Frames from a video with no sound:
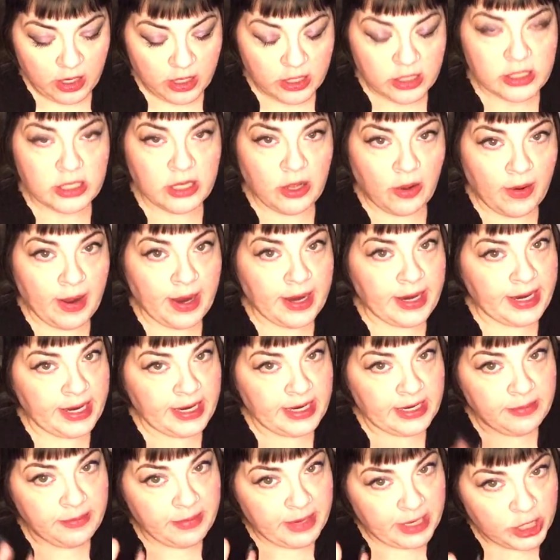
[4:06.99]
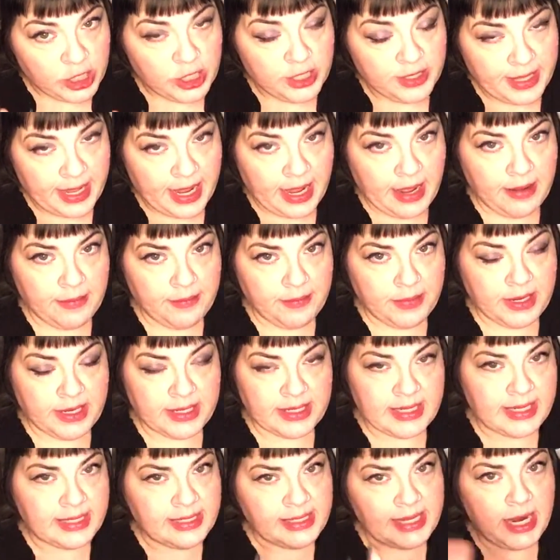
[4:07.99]
So I need to mention that
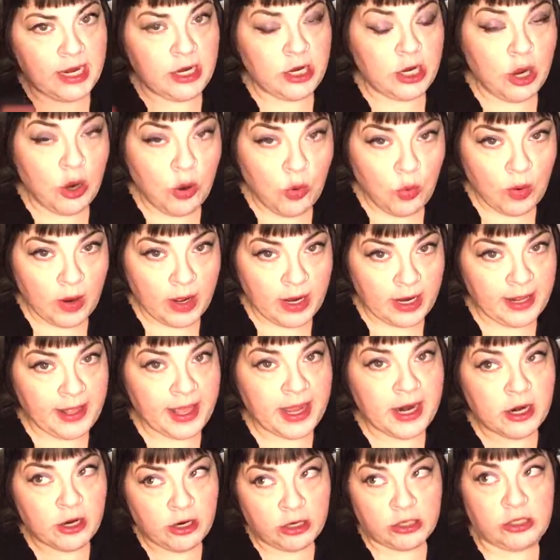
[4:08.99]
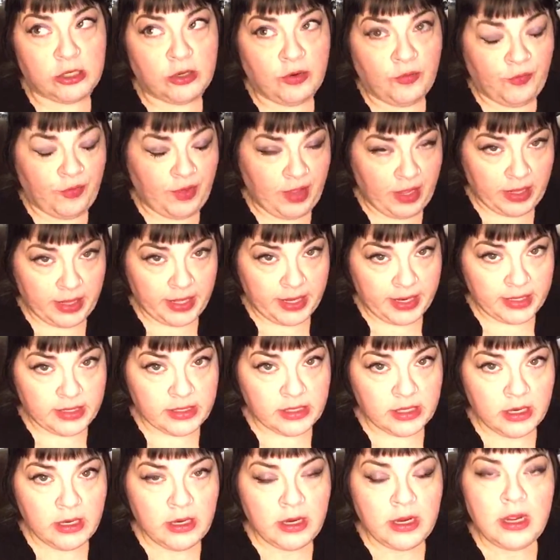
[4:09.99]
because I say no one, and that hurts her feelings.